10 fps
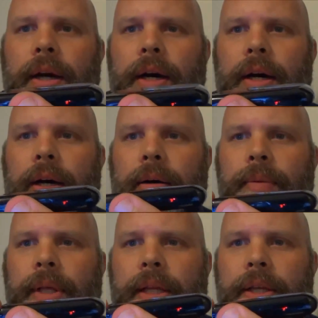
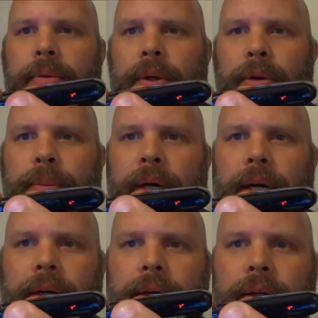And then you want to go
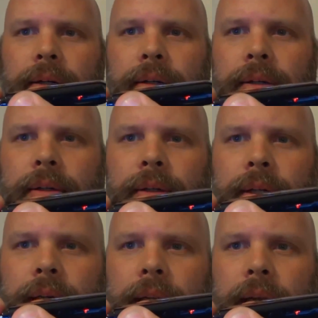back,
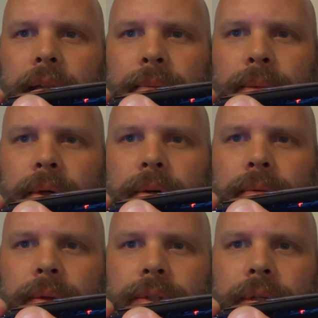get out of that mode,
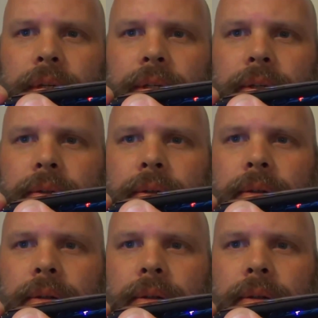which I do.